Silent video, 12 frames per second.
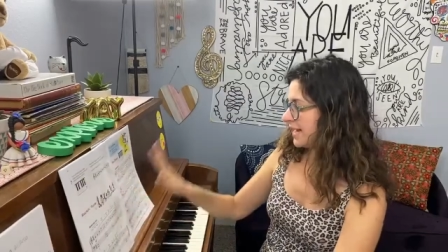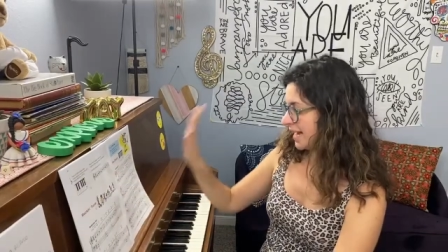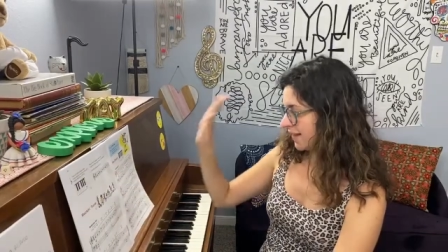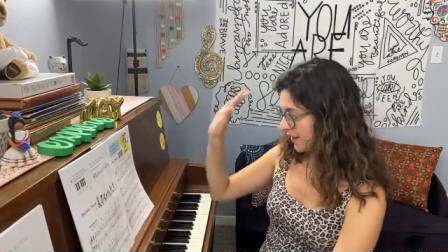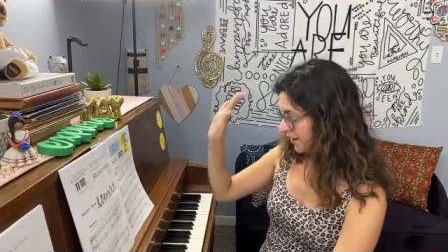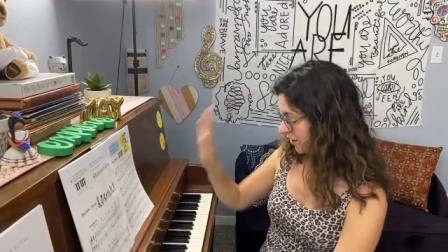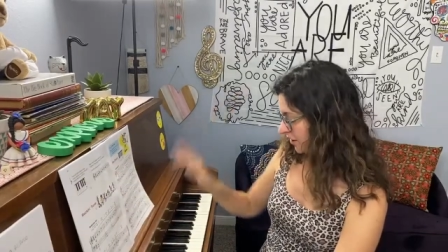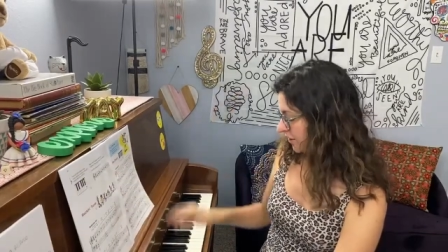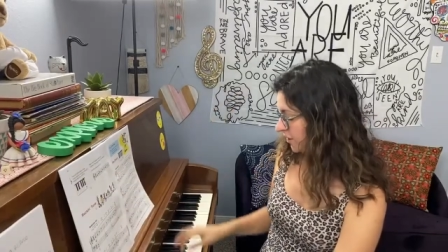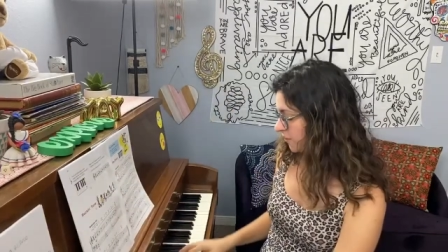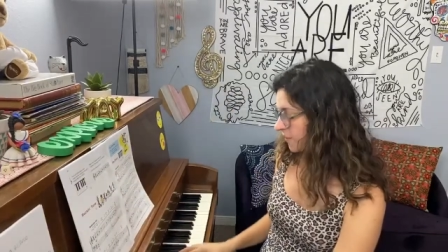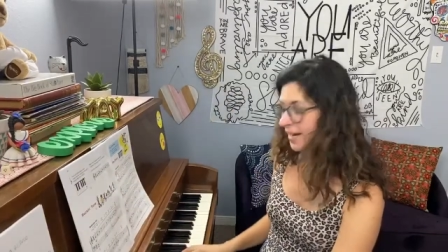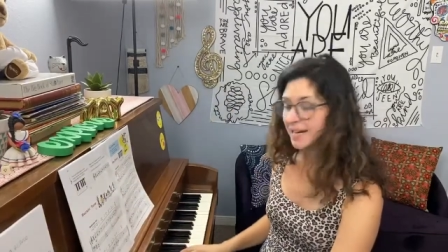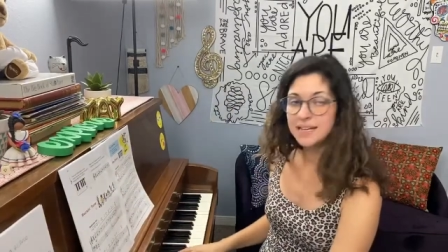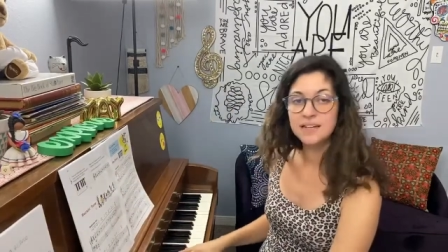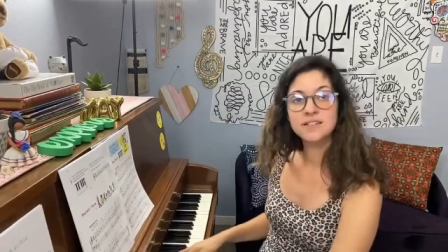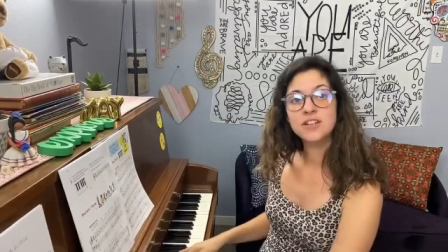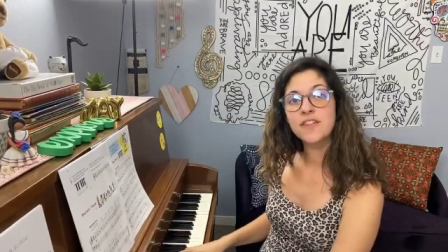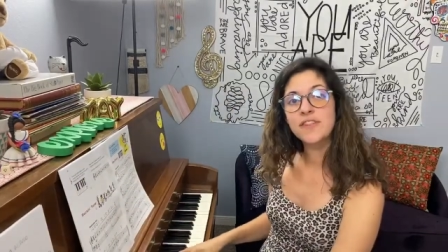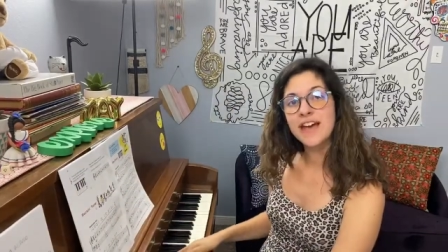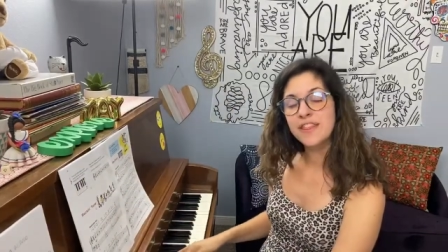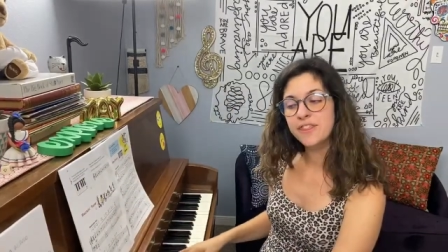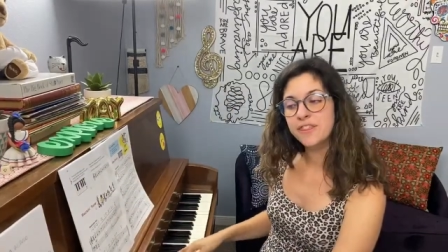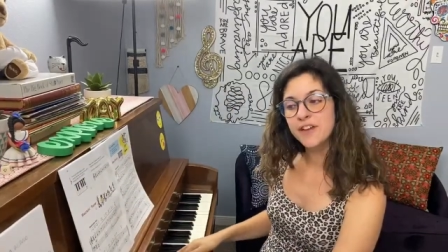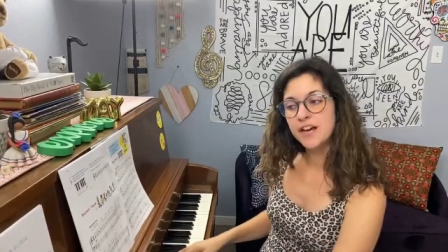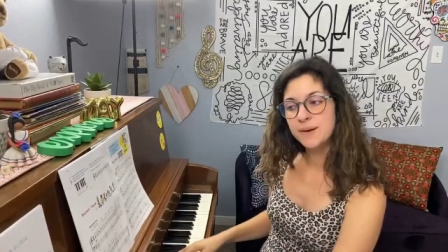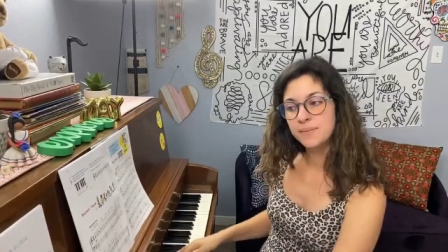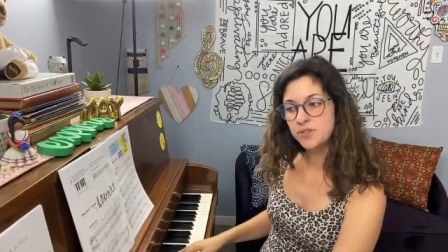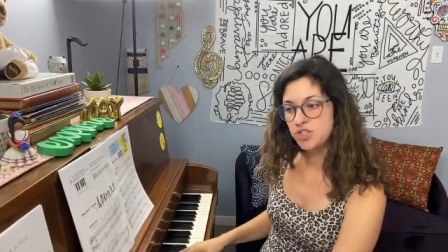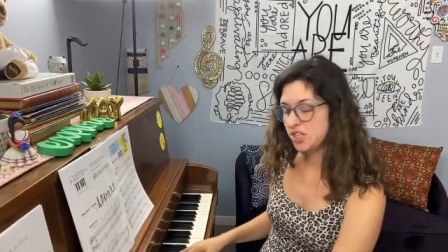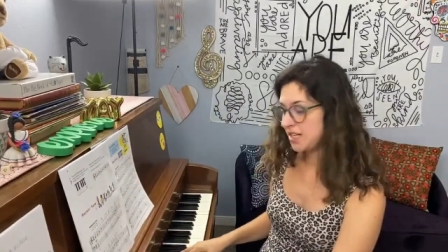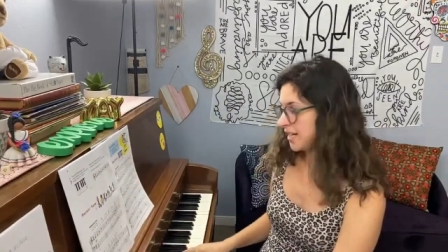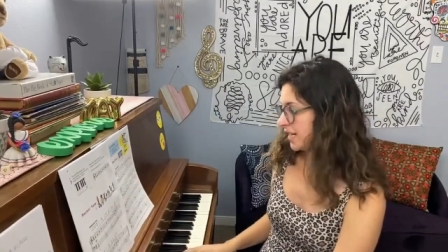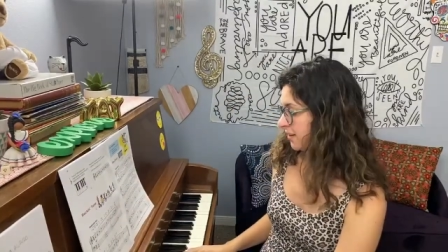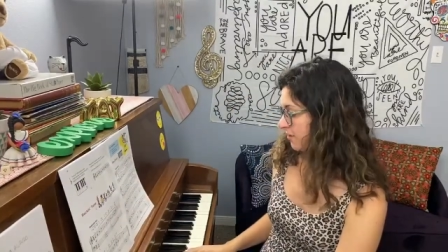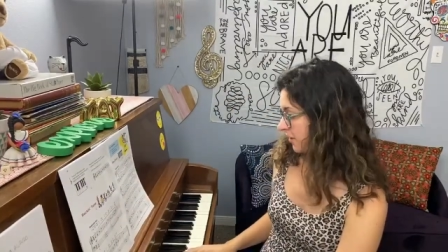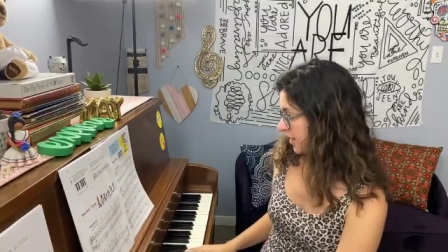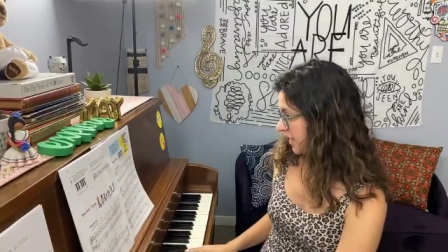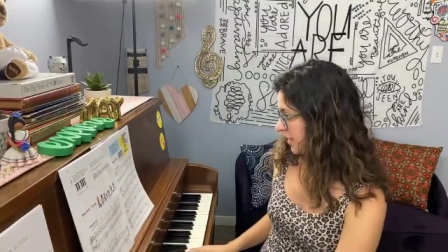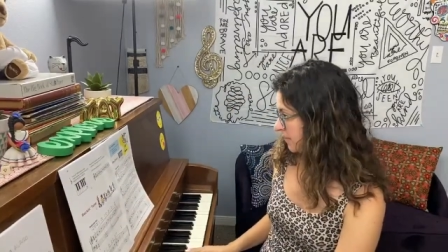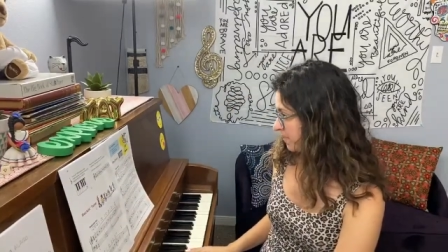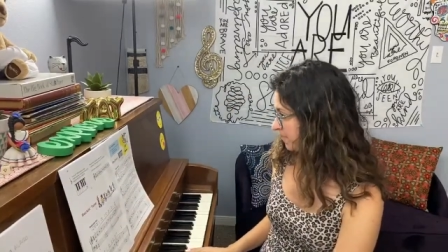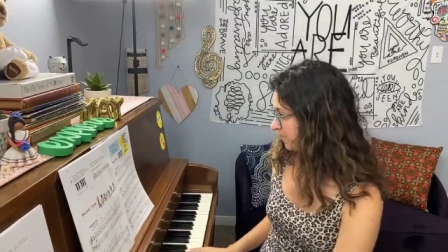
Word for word: and then your right hand is on that thumb G, right?